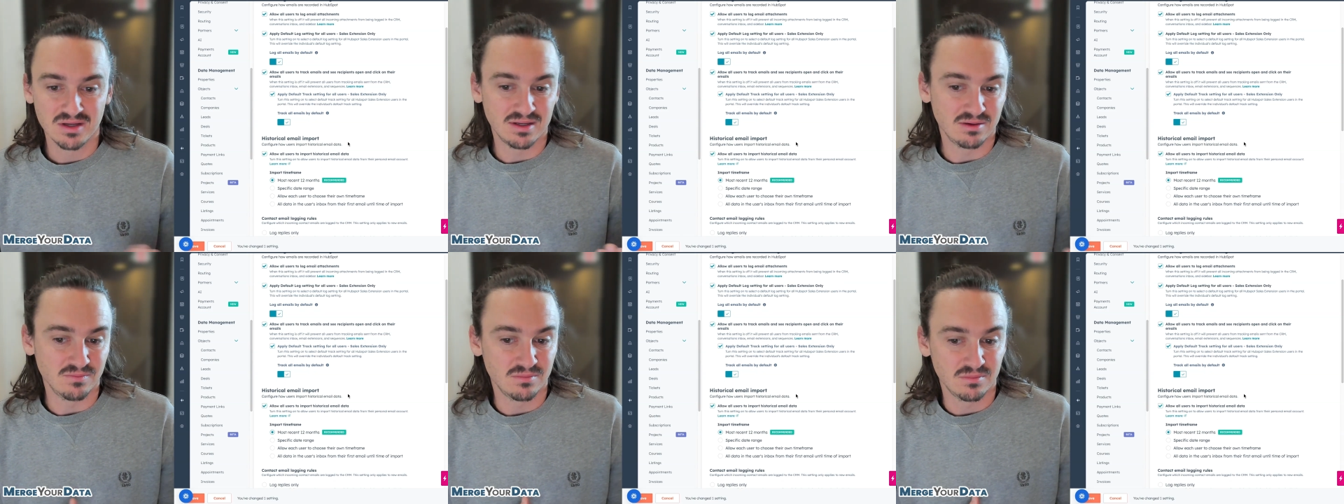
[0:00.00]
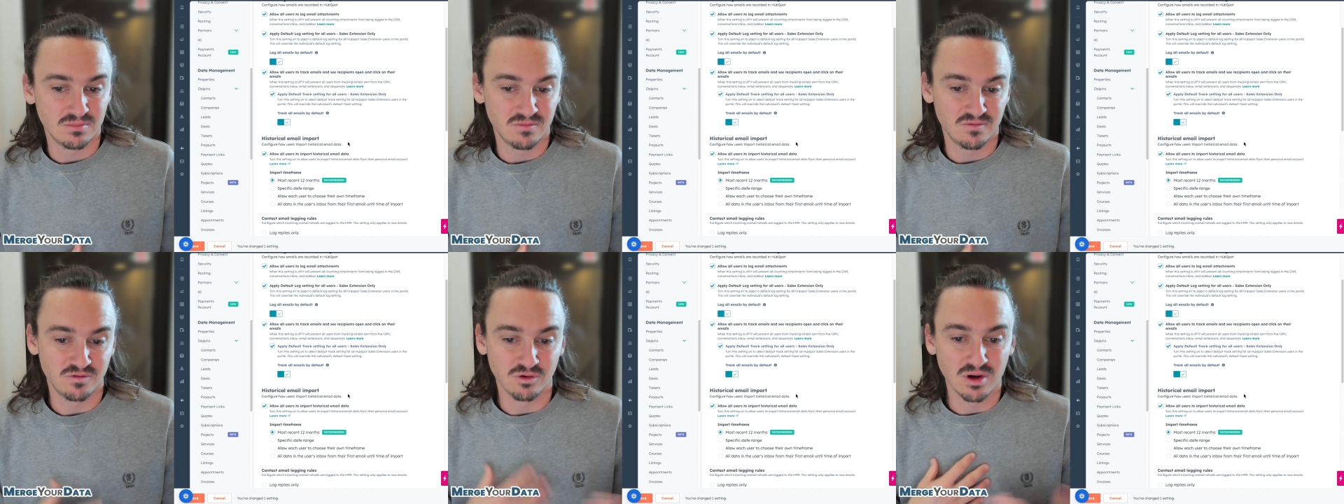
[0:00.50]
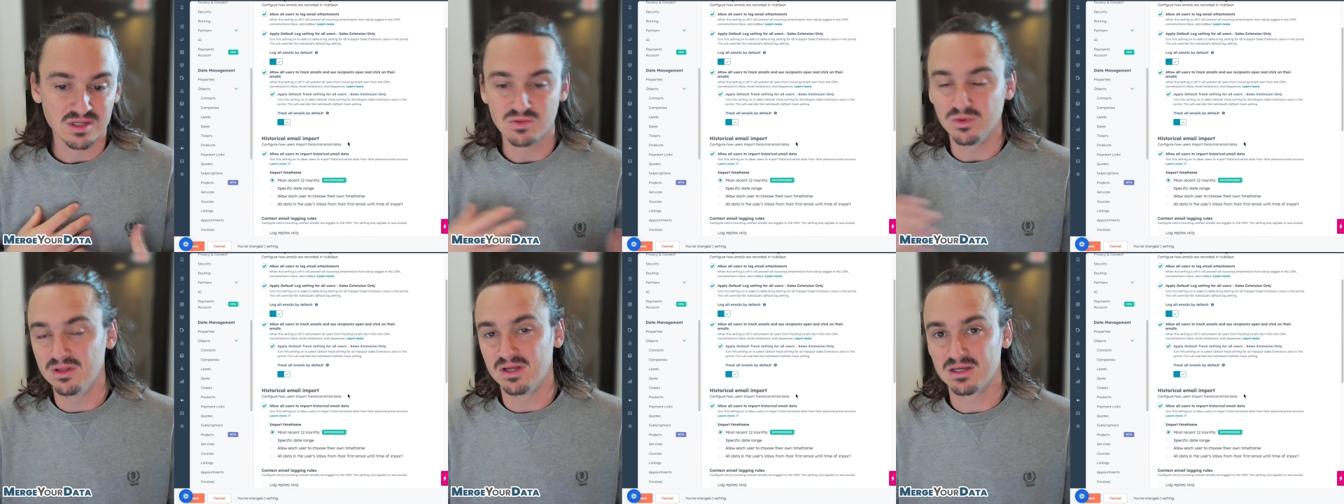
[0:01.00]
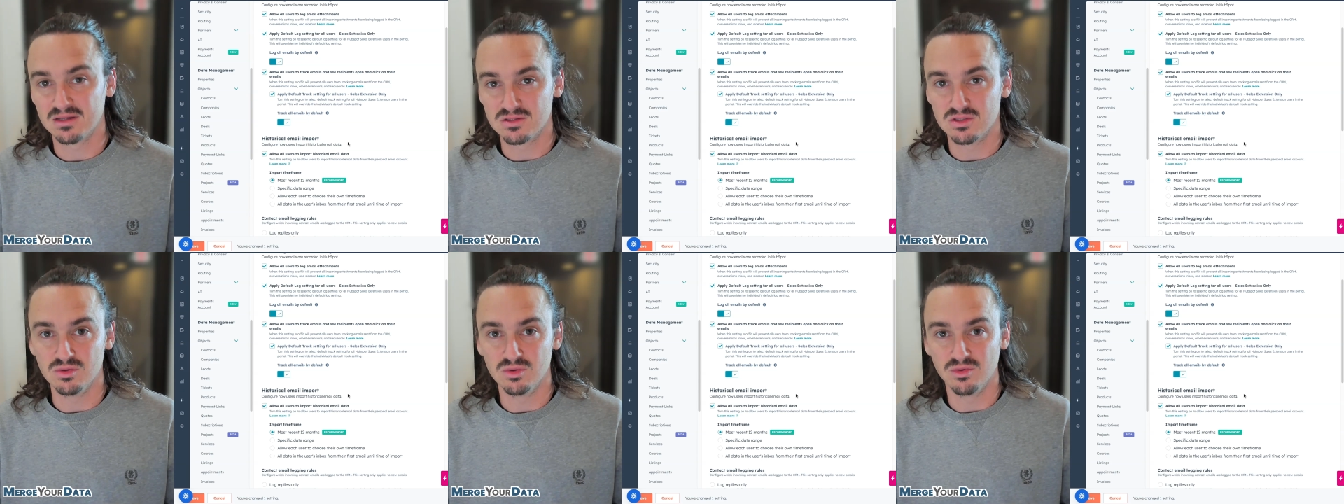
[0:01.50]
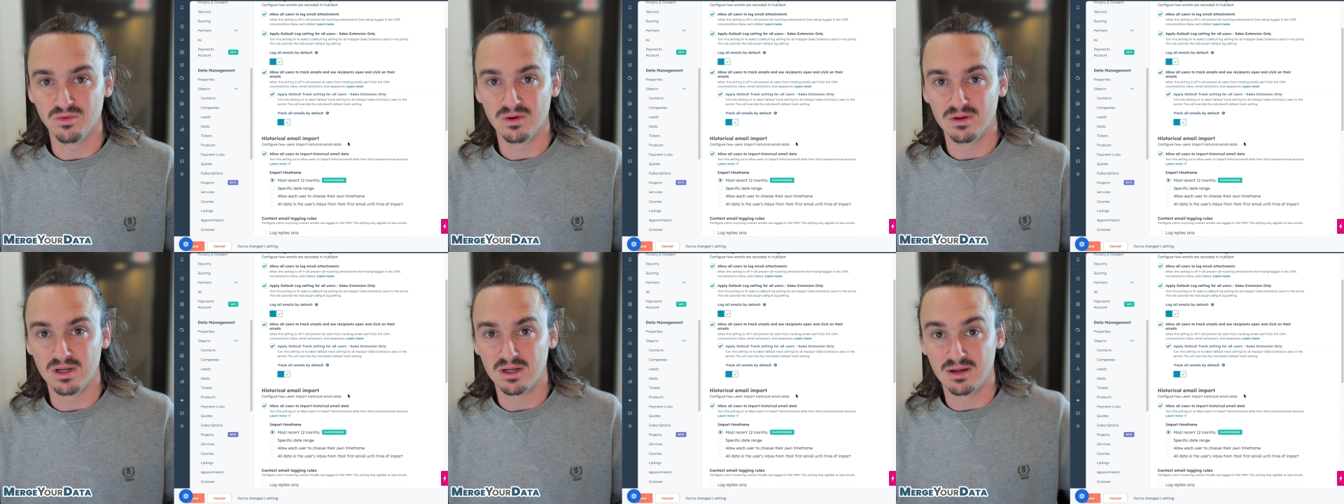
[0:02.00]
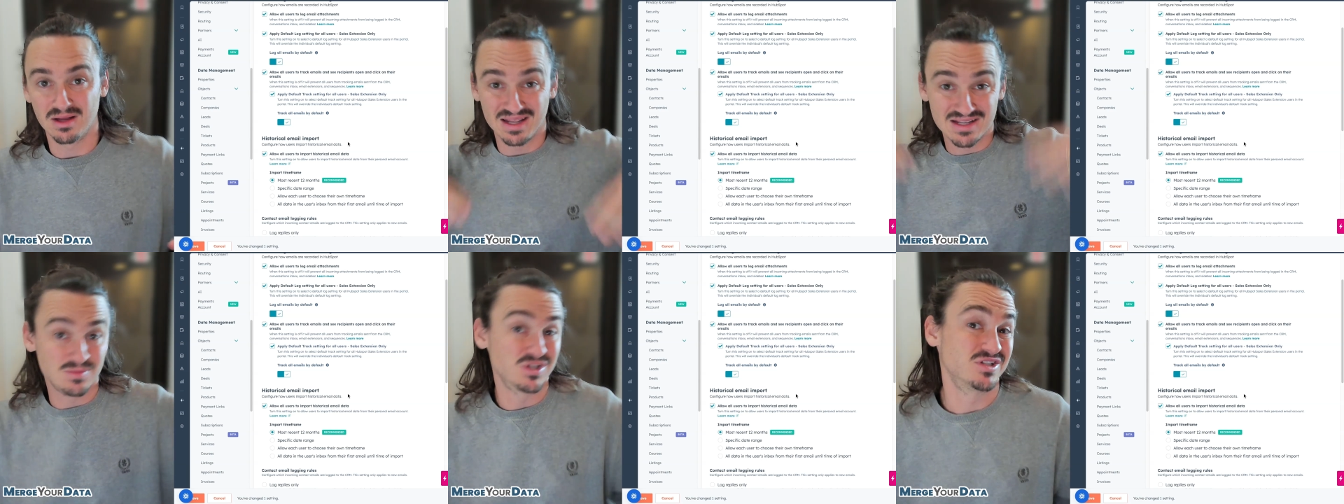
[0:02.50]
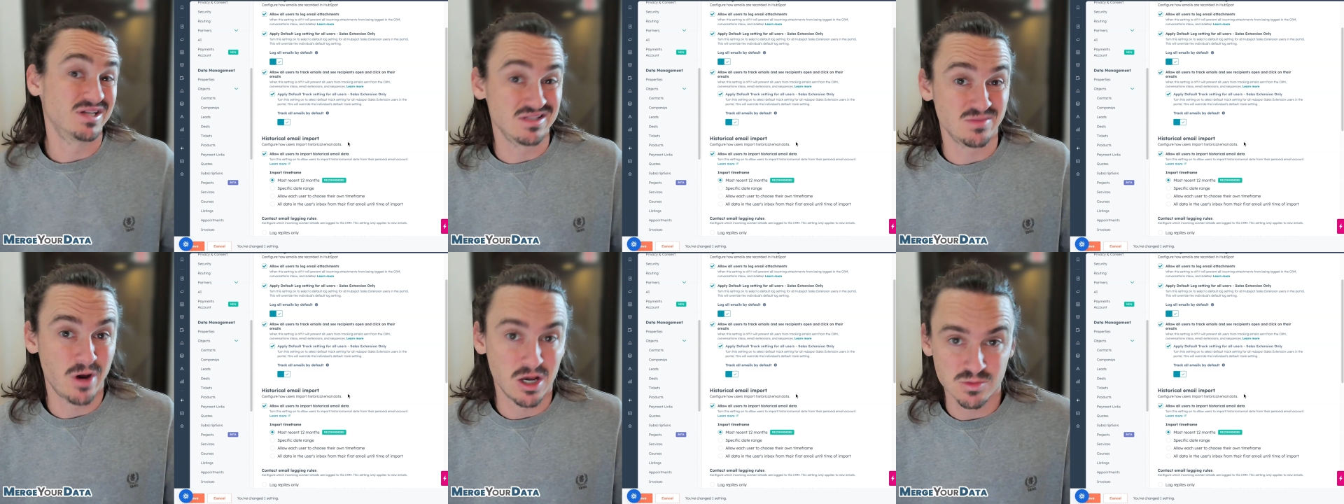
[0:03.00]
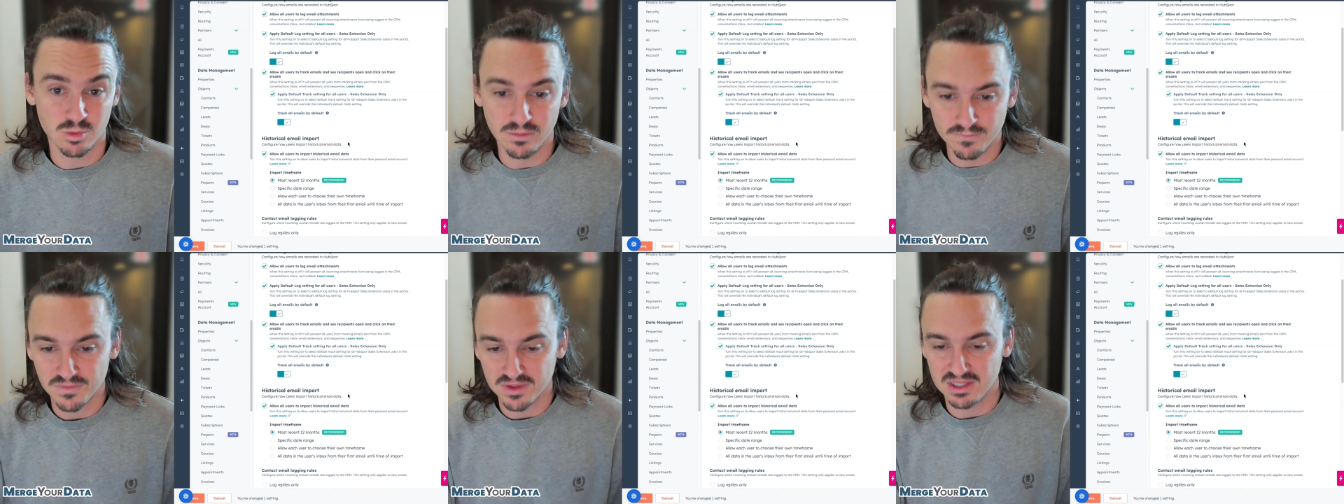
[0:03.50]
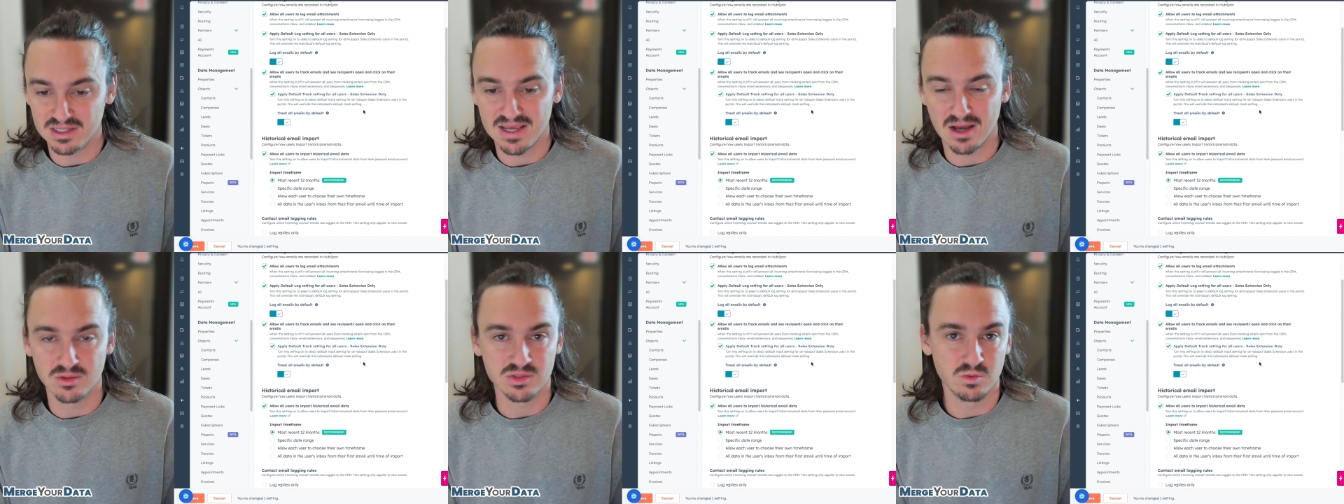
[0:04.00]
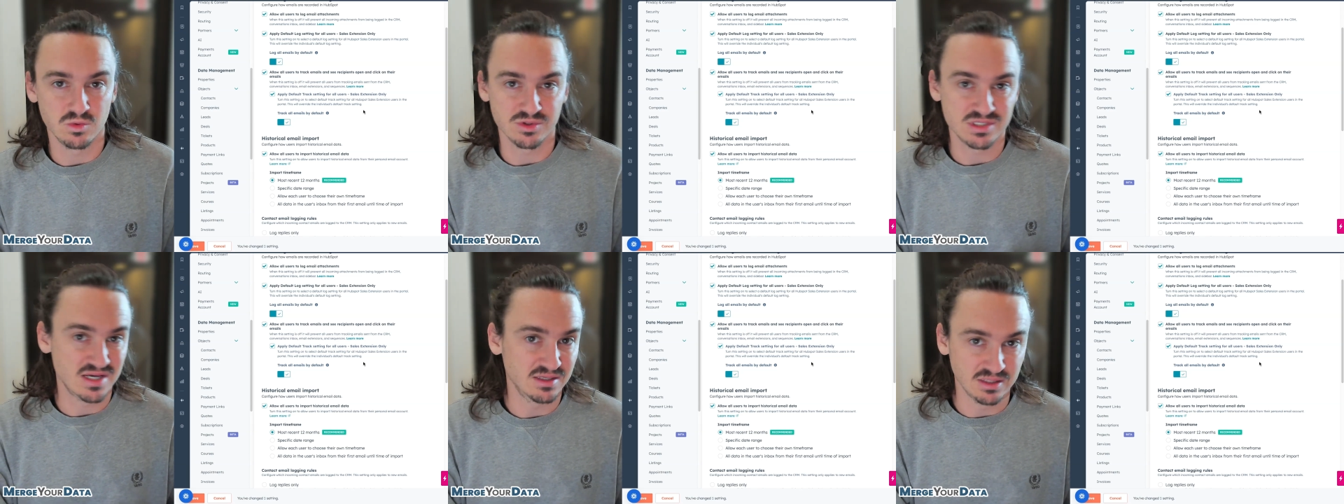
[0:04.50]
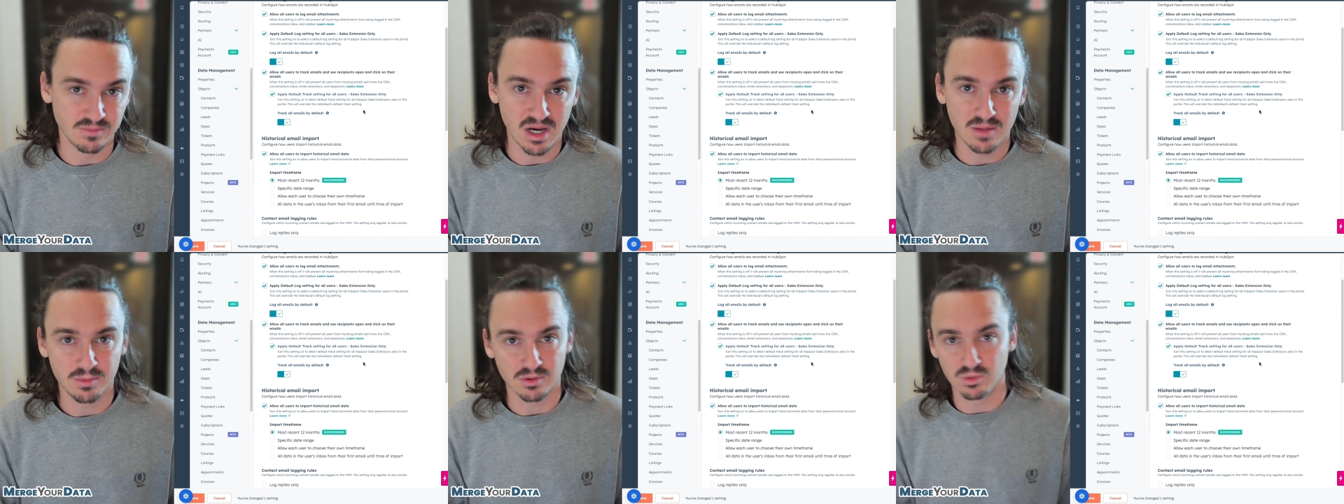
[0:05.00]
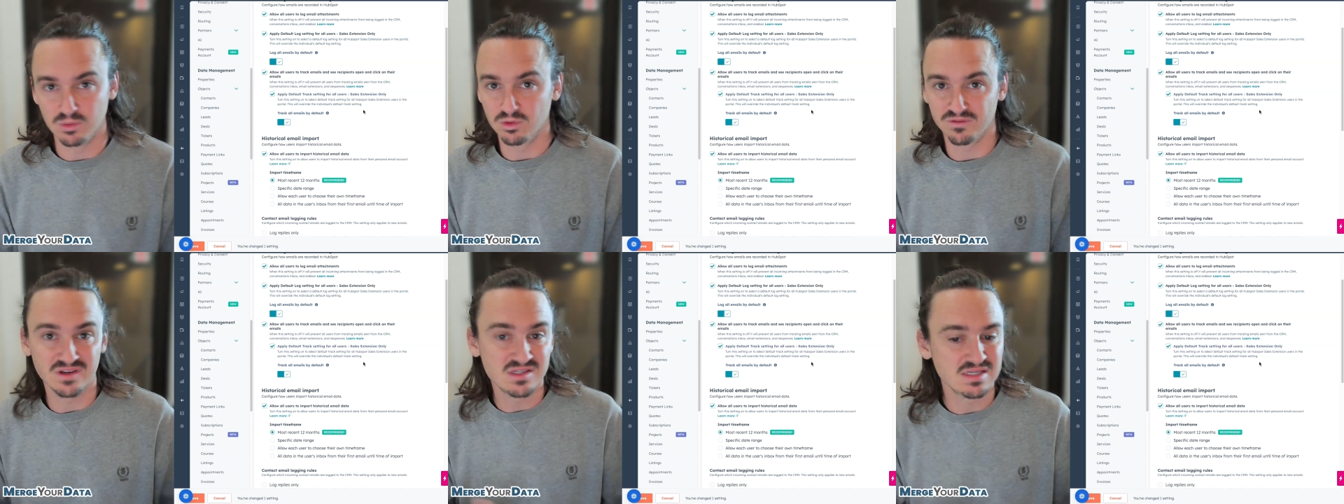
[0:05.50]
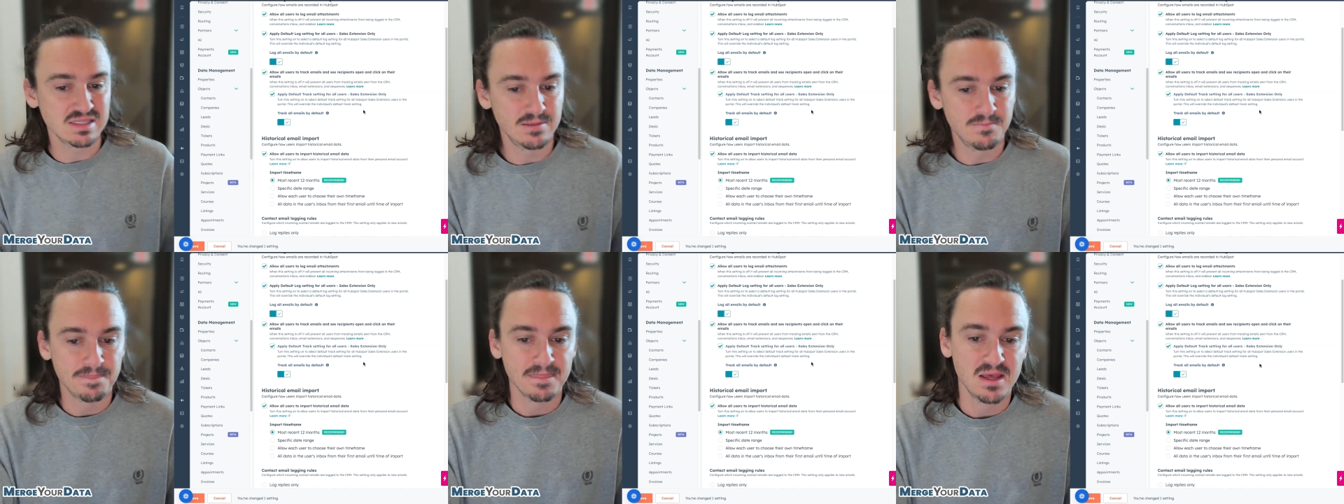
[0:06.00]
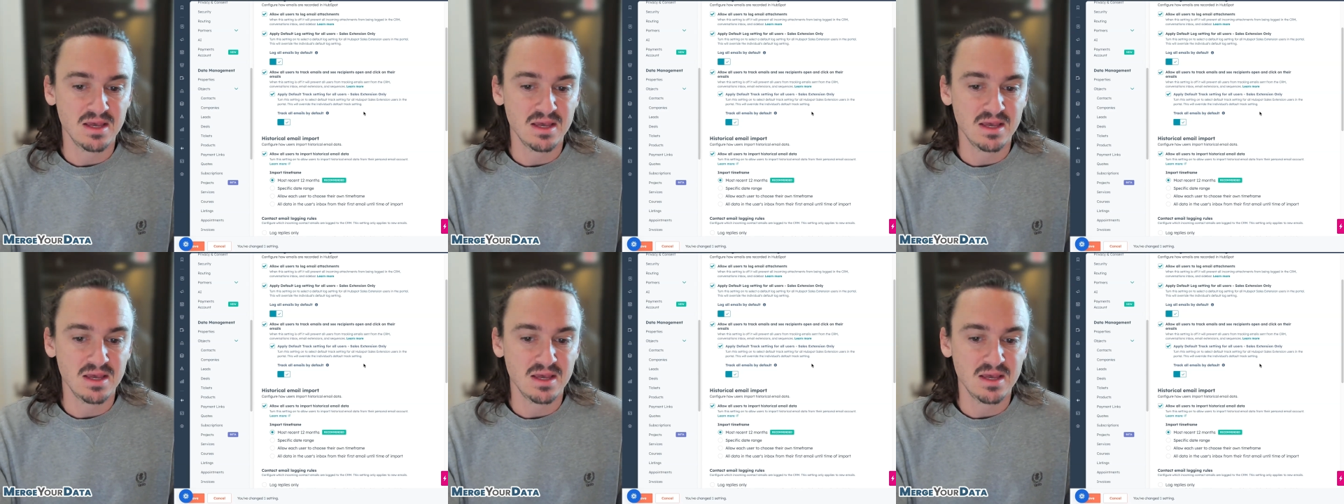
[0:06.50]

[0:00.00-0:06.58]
Now, for us, we like to get as much data as possible in accounts when we're setting them up or when we're fixing them.